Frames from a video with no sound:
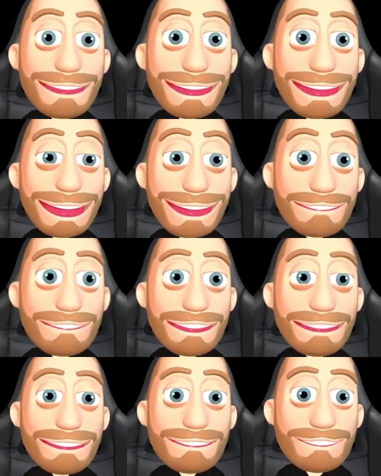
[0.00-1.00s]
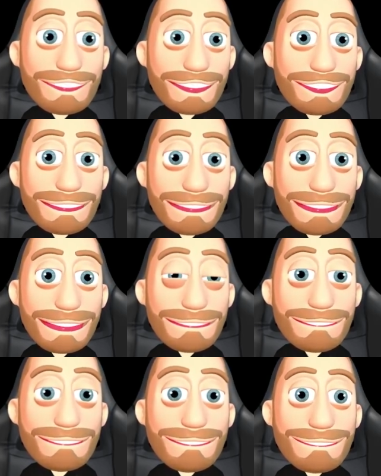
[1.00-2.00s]
how it's going to work
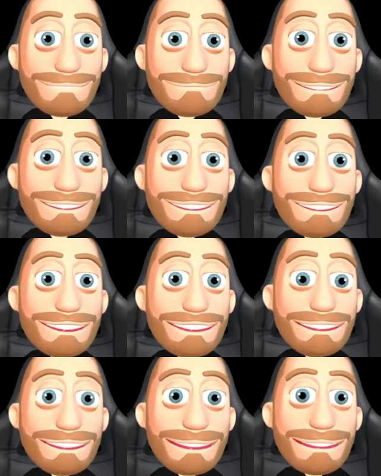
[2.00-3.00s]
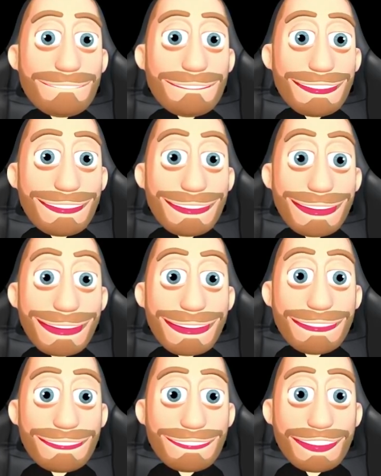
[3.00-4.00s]
is the
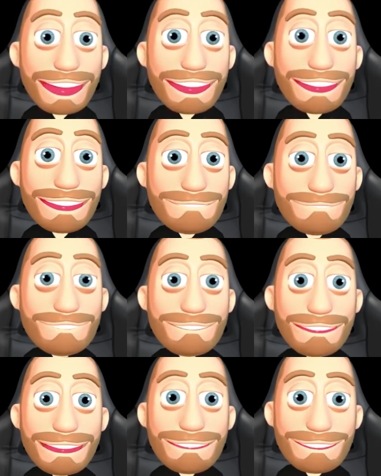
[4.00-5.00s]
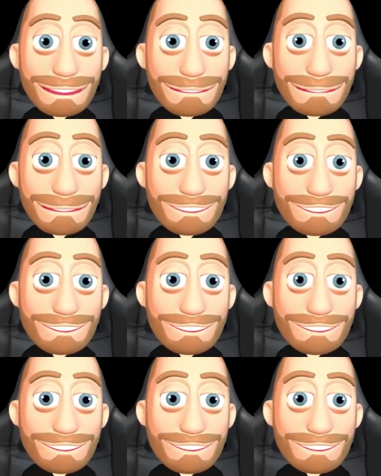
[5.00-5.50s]
IL airdrop event